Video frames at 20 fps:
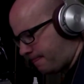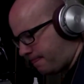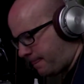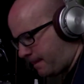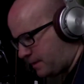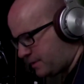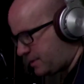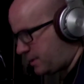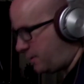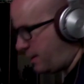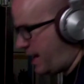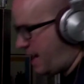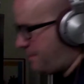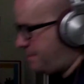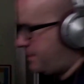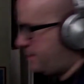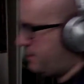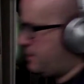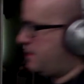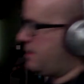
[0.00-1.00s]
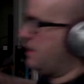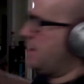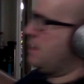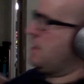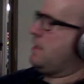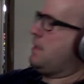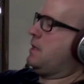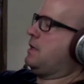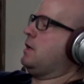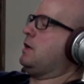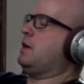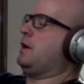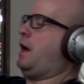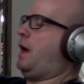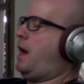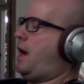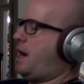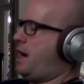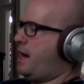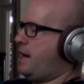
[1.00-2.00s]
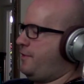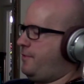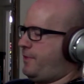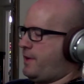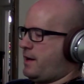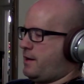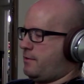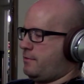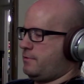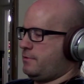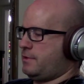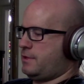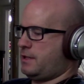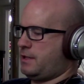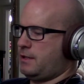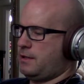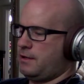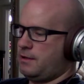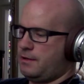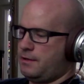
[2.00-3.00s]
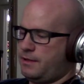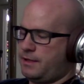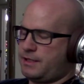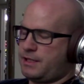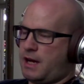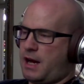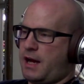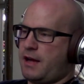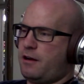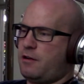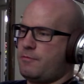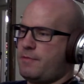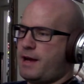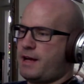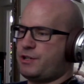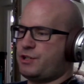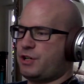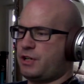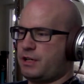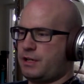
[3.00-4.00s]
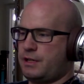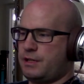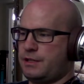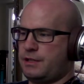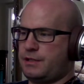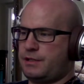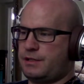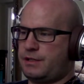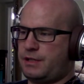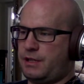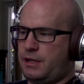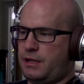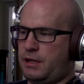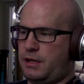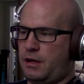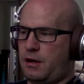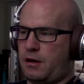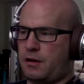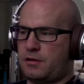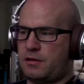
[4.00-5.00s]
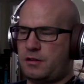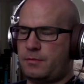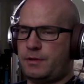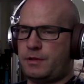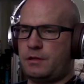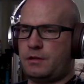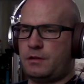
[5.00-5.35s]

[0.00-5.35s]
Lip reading: so happens, I found this IO Magic CD-RW,